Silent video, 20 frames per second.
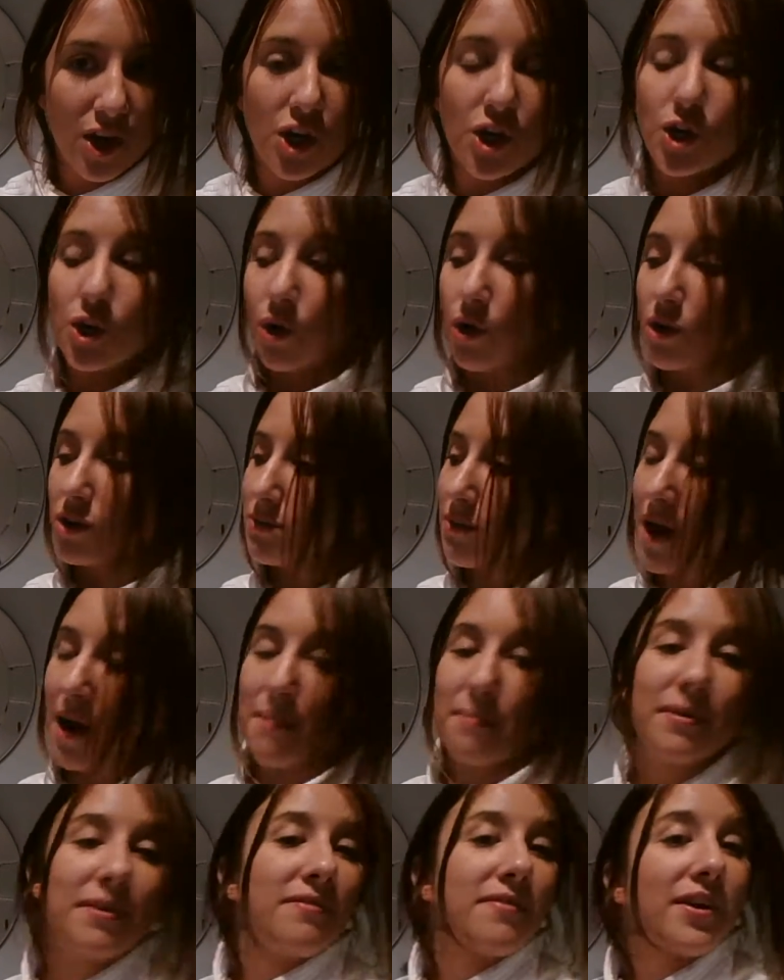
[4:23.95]
Yours might
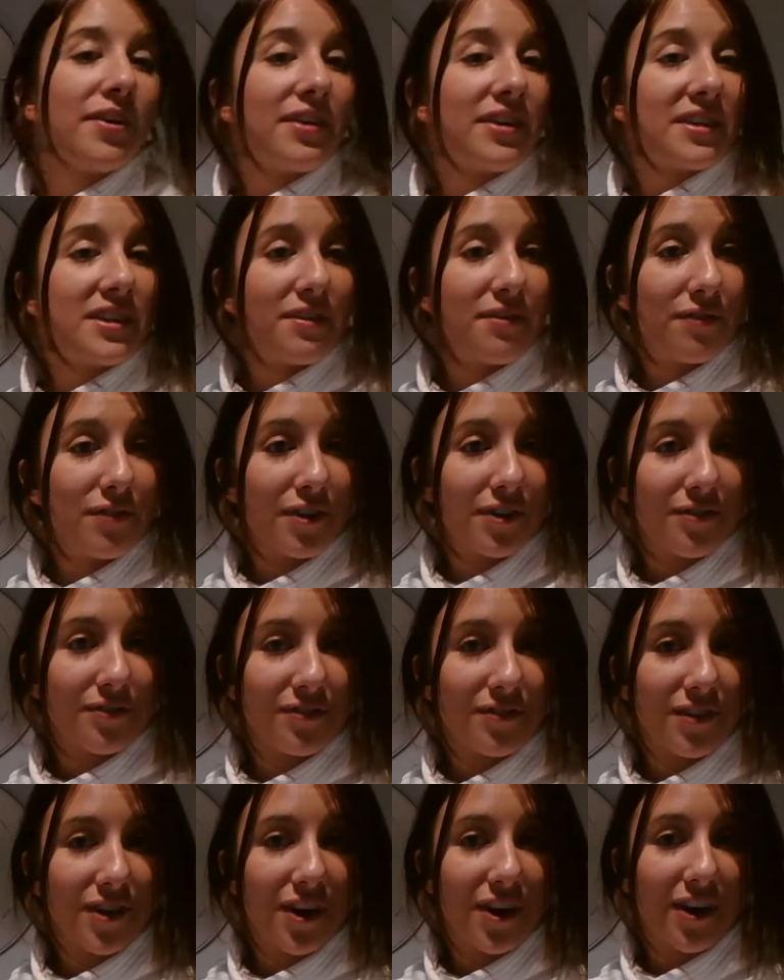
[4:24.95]
be very different.
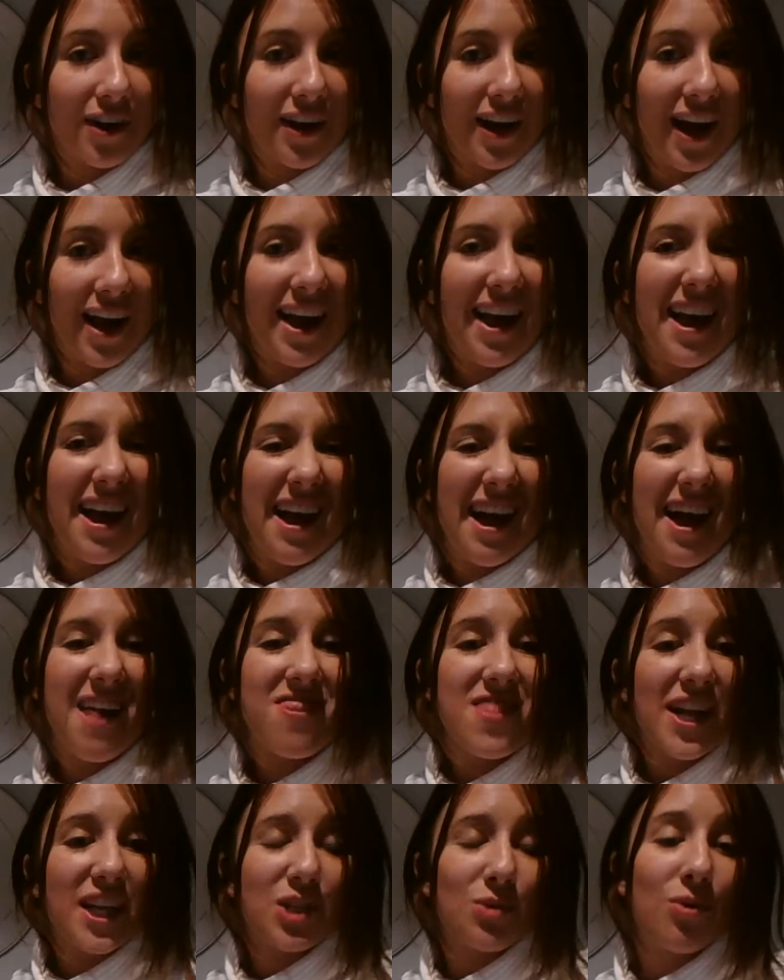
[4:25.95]
Okay, and
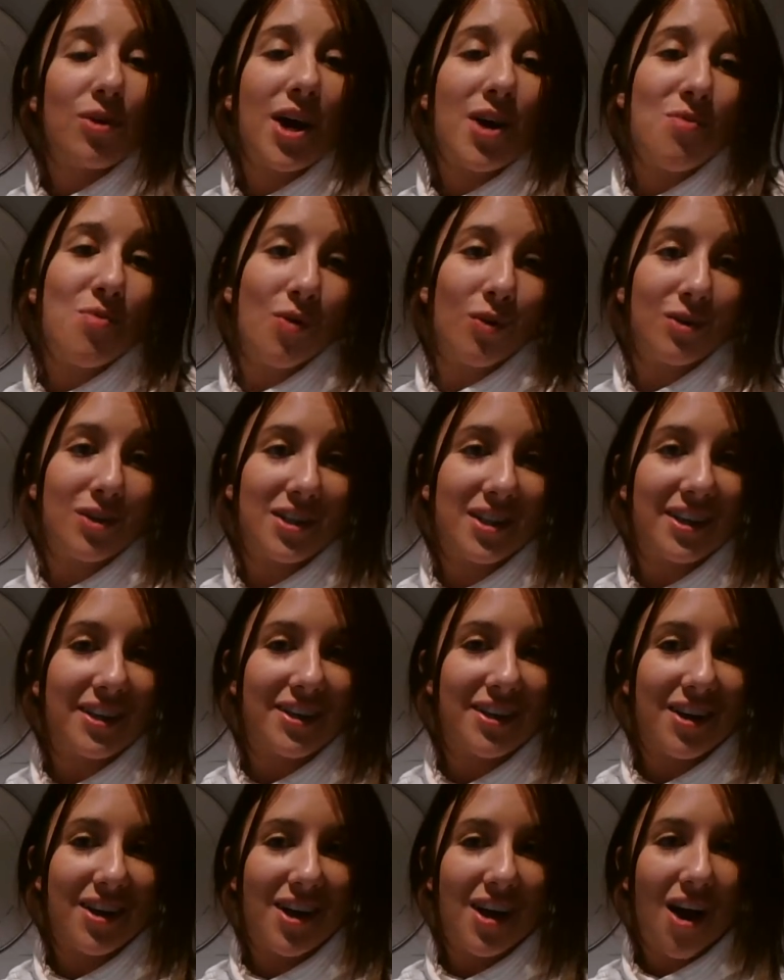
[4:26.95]
that's what I wanted.
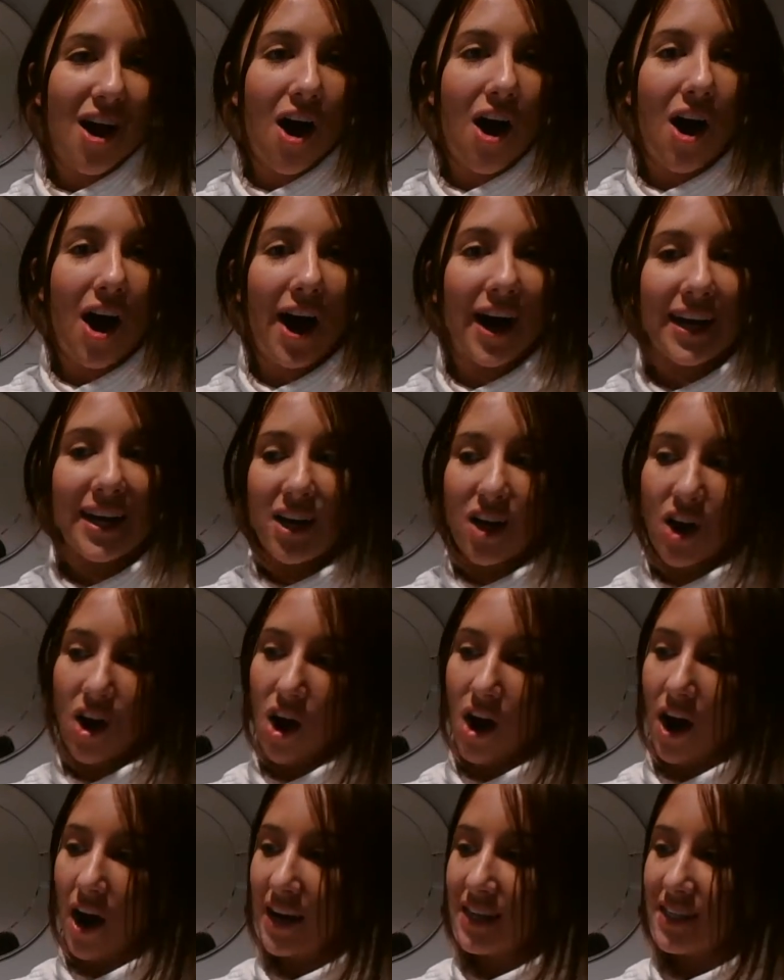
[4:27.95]
I
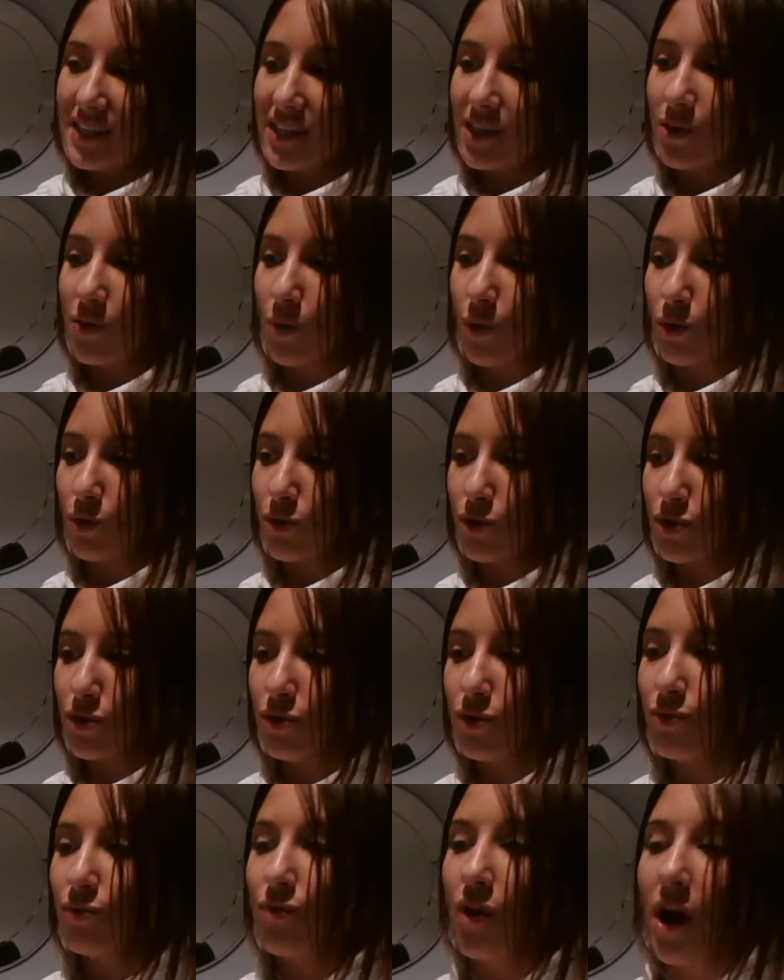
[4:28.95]
didn't want
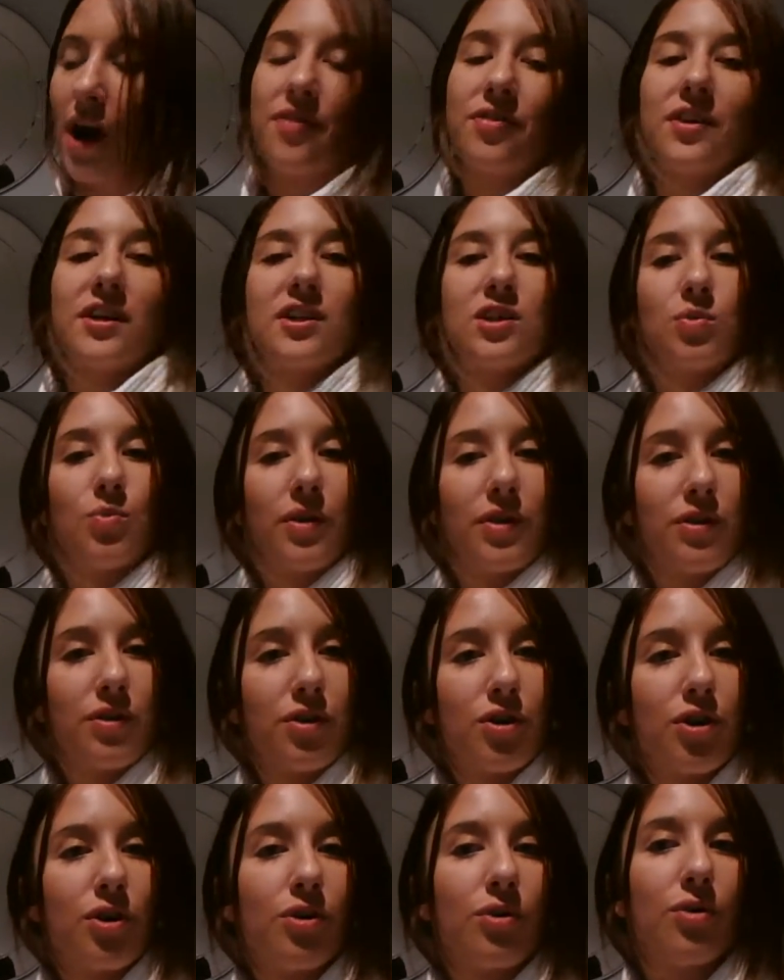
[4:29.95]
to write this with
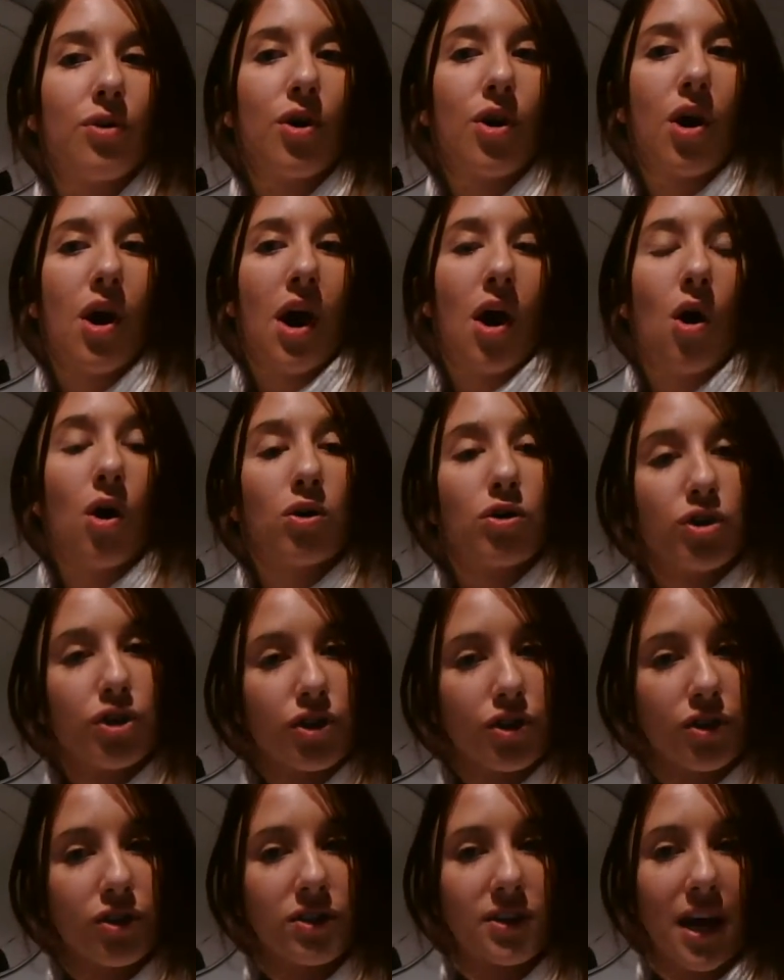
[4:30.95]
you on
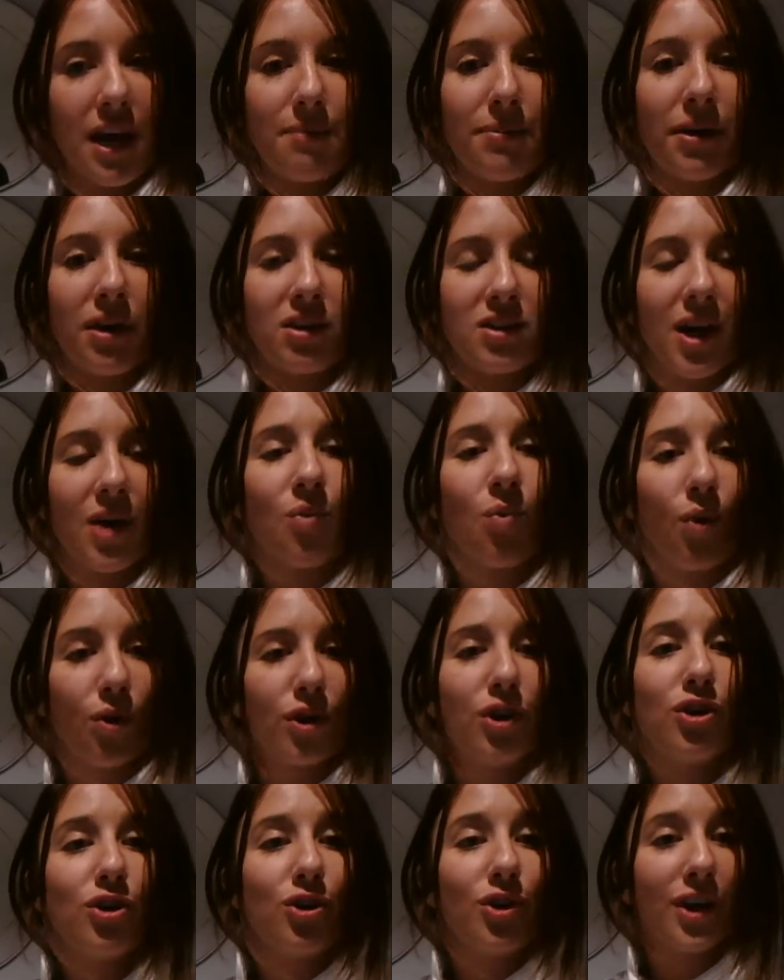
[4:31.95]
Tuesday because I
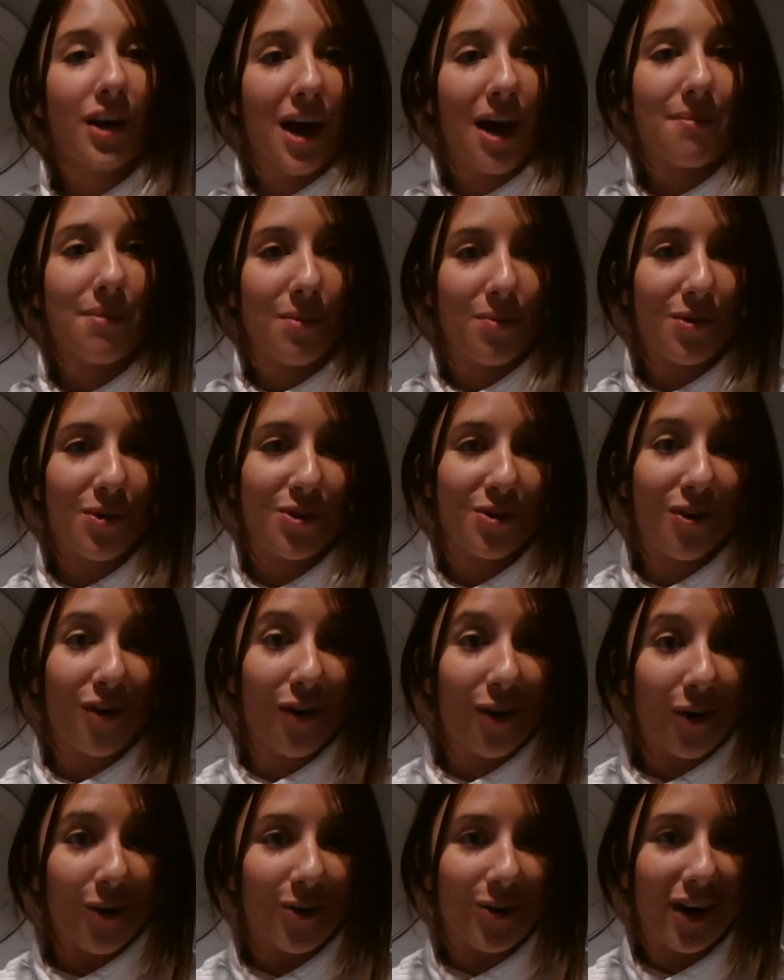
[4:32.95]
wanted you to come up with your
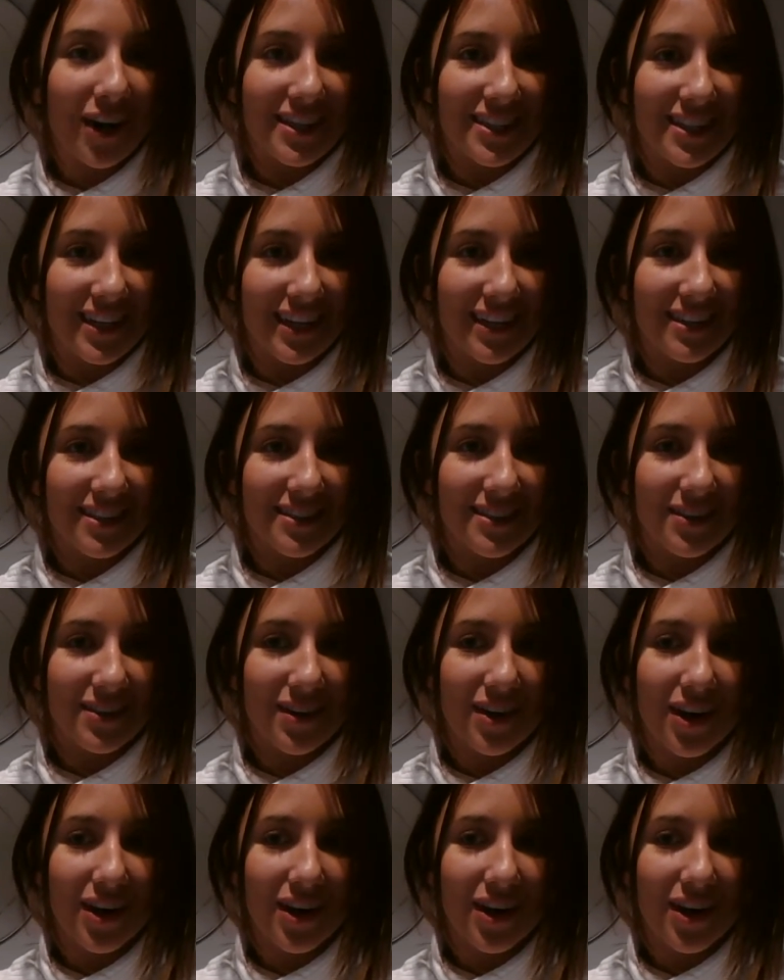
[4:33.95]
own ideas.